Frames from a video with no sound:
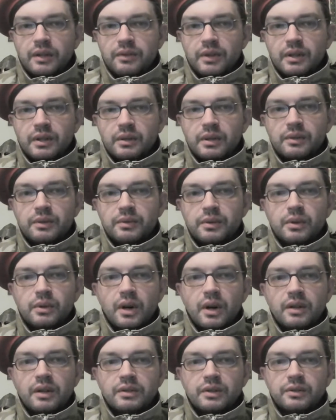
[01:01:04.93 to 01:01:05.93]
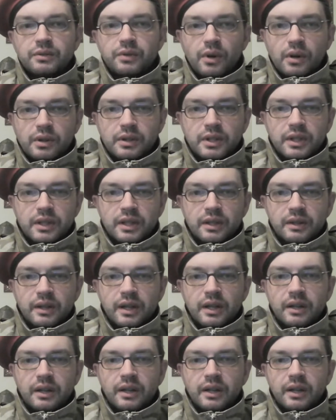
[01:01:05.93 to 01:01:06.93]
even if you are revolting
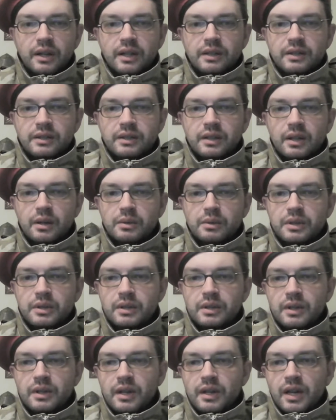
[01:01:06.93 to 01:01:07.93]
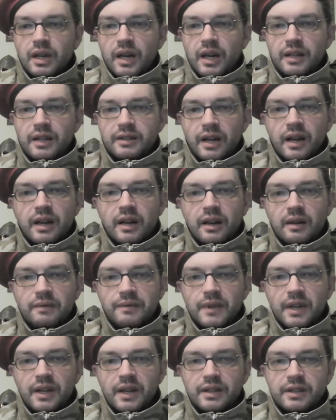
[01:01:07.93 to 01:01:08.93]
against those, as I
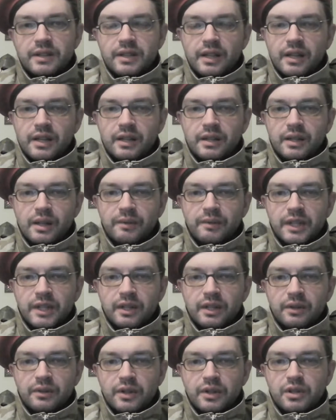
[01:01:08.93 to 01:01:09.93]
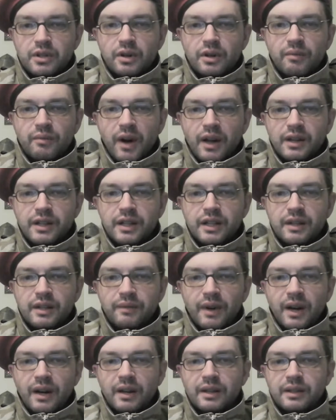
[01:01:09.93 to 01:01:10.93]
am, as a little bit of a
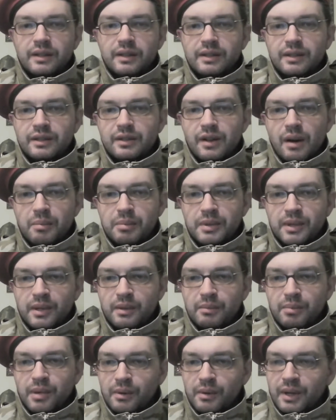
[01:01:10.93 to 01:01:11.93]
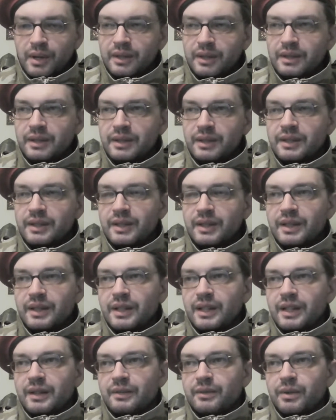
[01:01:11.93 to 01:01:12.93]
Germanic mind trapped in Poland.
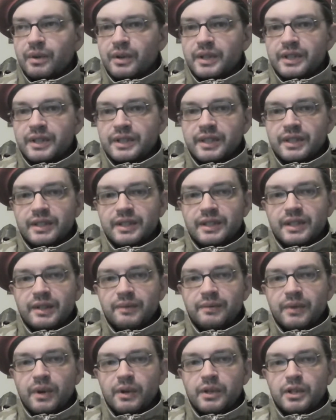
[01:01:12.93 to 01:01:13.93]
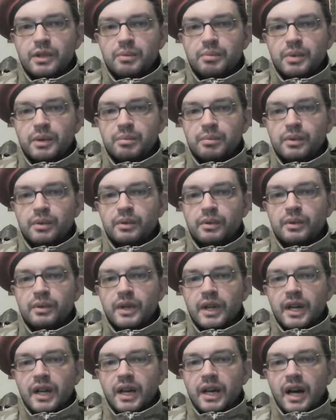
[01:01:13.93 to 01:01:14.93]
For instance, the Polish
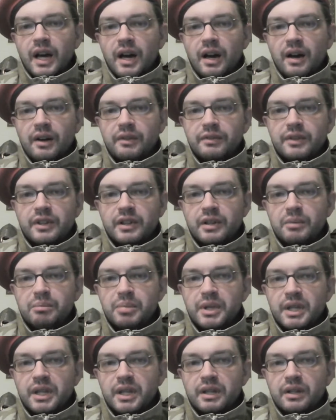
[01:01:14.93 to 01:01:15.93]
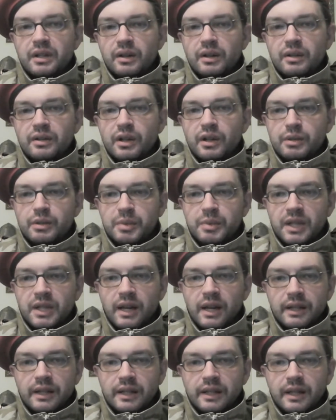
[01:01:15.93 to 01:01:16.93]
people are very big on
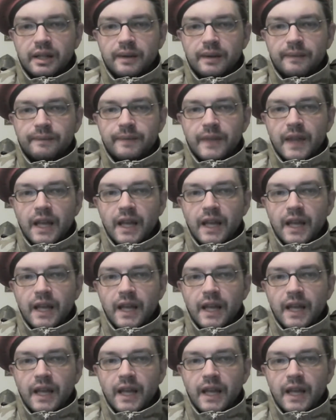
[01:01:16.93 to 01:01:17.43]
hospitality.